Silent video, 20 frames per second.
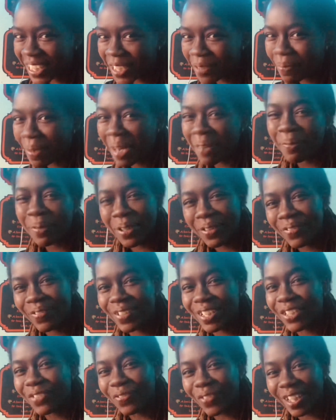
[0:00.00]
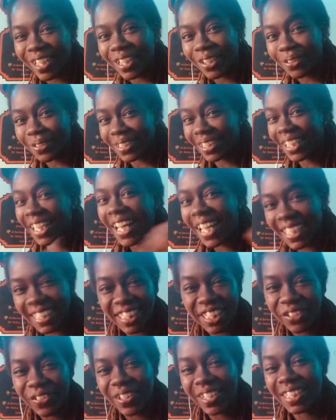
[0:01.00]
seen my previous videos, the
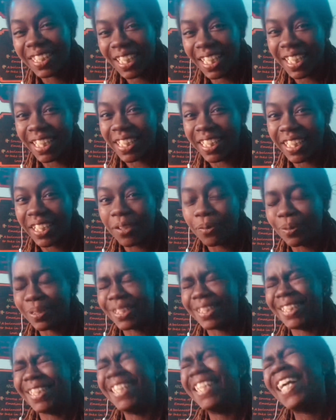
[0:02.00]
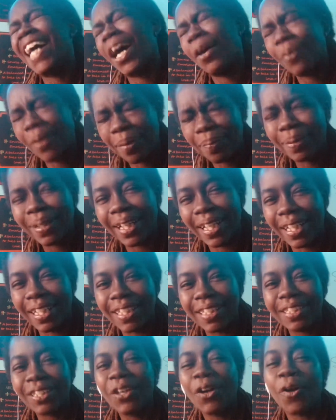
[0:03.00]
last series that I did was a DIY
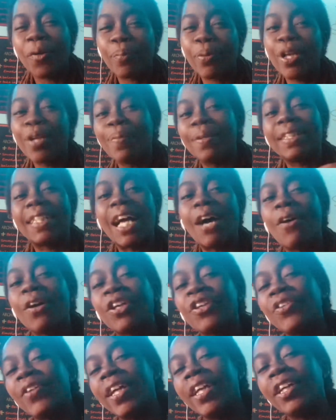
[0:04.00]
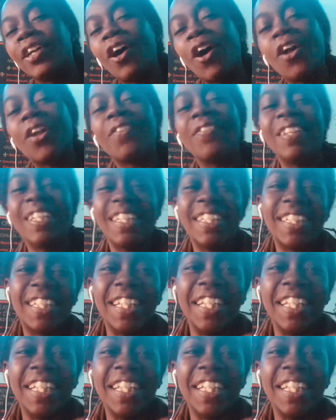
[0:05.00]
playlist on pretty much how I created all of these